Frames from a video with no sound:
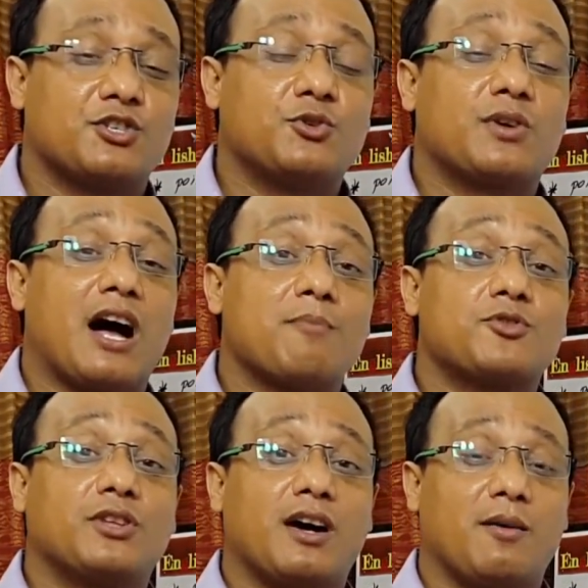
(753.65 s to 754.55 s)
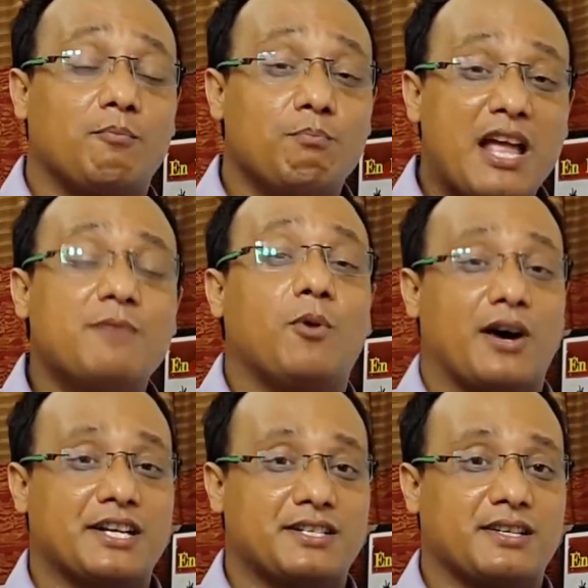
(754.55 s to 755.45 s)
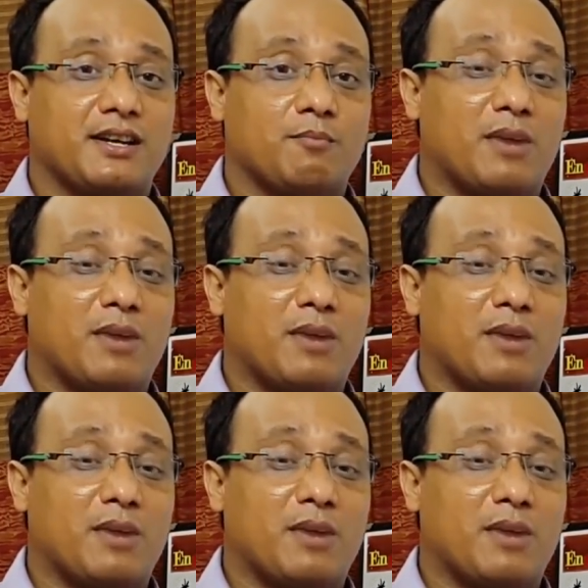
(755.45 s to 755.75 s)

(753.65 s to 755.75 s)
to come to the main point,